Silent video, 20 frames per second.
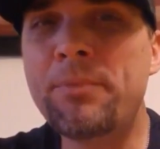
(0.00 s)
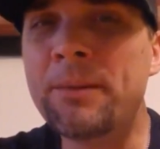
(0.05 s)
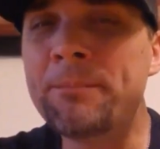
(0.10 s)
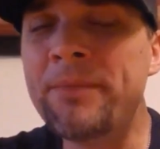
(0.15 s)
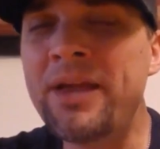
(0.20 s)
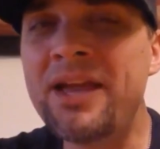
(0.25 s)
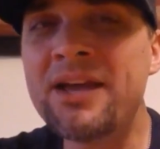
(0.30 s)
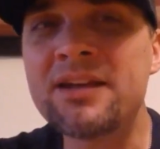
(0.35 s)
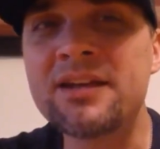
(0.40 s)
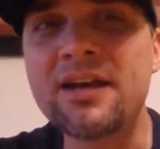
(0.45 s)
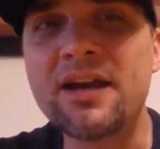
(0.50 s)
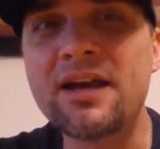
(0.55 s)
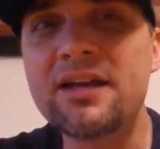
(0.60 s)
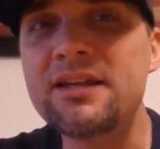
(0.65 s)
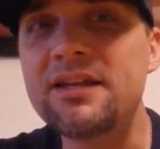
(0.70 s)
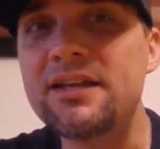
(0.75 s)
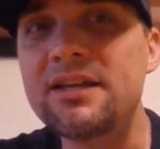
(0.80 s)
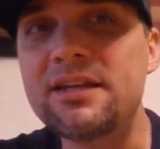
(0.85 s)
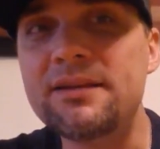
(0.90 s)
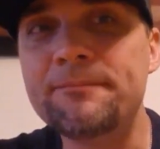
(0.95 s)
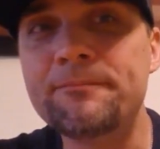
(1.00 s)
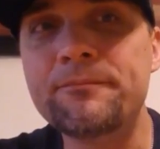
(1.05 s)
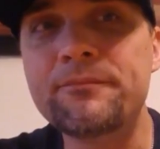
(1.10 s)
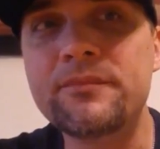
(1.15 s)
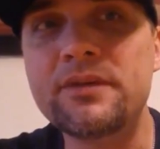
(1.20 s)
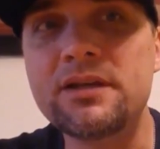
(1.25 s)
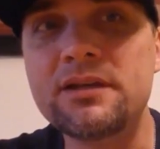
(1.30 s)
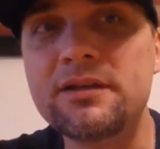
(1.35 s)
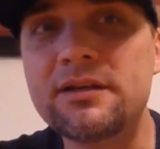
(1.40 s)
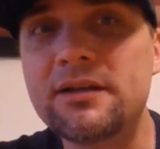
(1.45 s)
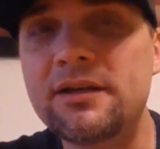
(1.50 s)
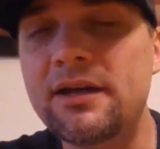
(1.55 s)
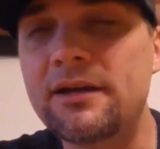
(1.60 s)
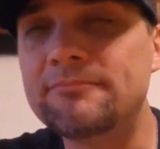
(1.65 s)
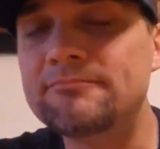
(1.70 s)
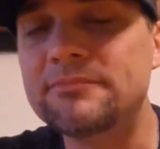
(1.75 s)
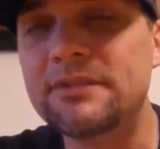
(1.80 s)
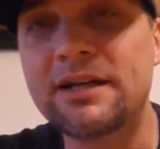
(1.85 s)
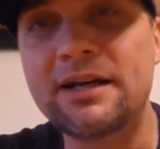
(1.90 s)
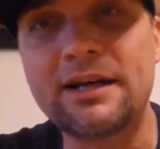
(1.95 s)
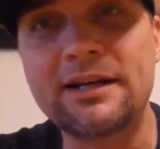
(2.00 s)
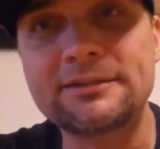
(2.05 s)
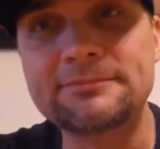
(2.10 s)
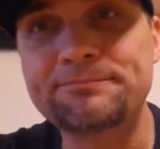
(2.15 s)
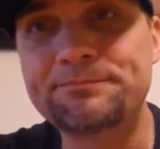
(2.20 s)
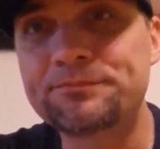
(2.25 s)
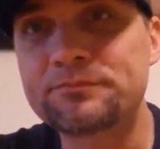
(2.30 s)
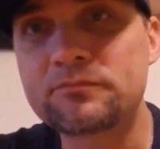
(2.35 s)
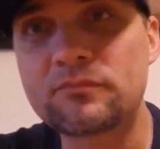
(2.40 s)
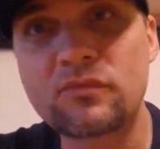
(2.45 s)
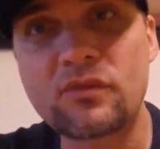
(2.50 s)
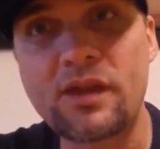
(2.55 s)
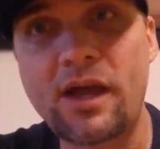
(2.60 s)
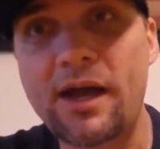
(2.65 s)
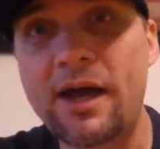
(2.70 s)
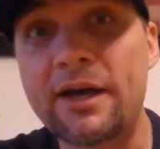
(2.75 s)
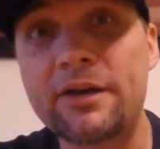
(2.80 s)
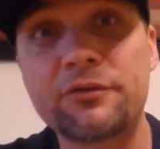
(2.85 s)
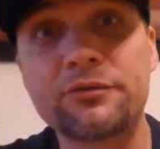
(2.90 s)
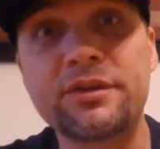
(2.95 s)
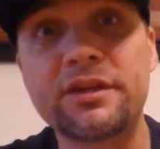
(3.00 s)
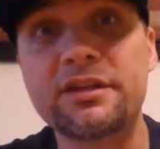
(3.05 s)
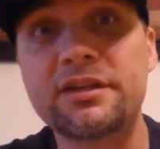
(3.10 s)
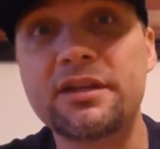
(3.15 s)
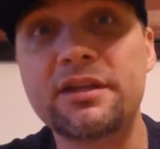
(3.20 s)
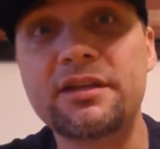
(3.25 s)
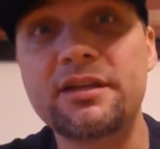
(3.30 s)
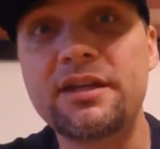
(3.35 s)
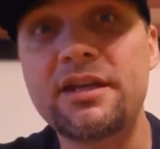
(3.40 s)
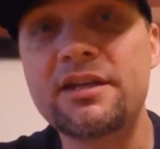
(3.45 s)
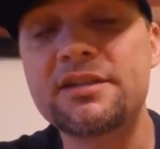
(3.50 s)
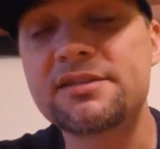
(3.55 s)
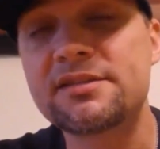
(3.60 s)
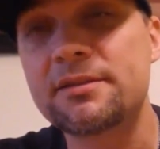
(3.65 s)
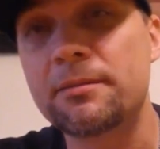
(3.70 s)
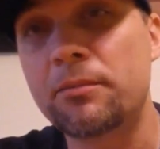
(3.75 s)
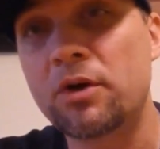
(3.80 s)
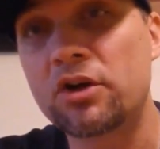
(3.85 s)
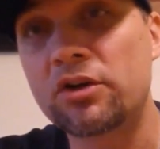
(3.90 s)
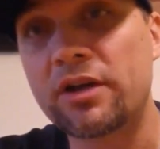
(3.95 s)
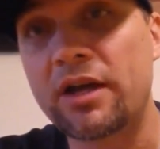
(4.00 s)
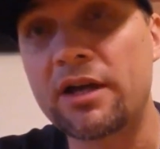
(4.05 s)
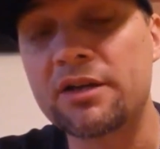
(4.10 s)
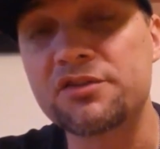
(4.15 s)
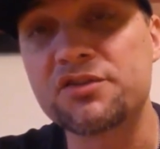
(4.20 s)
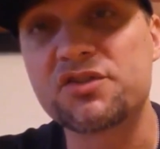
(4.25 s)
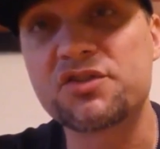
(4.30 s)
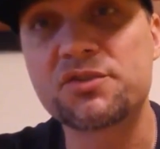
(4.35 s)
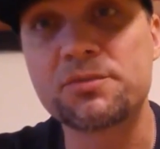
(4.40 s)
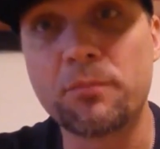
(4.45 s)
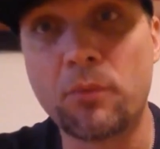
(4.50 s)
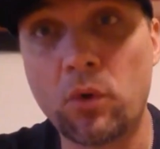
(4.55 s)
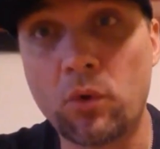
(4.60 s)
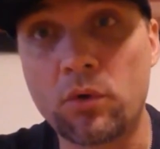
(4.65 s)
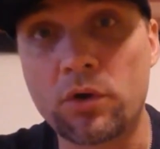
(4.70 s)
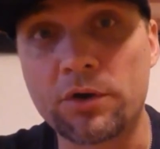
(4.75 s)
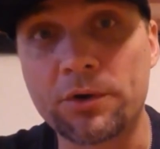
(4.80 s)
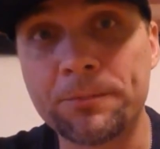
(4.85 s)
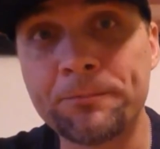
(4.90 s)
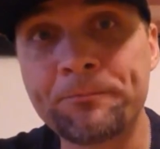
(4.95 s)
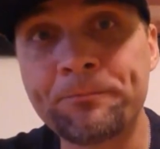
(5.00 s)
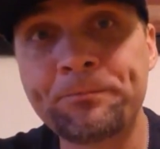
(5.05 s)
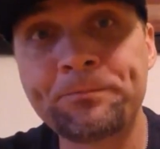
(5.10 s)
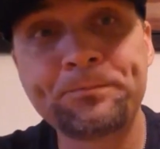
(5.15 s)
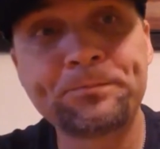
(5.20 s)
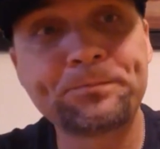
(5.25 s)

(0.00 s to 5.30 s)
But man, I uh, I don't think it hits the mark on s'more,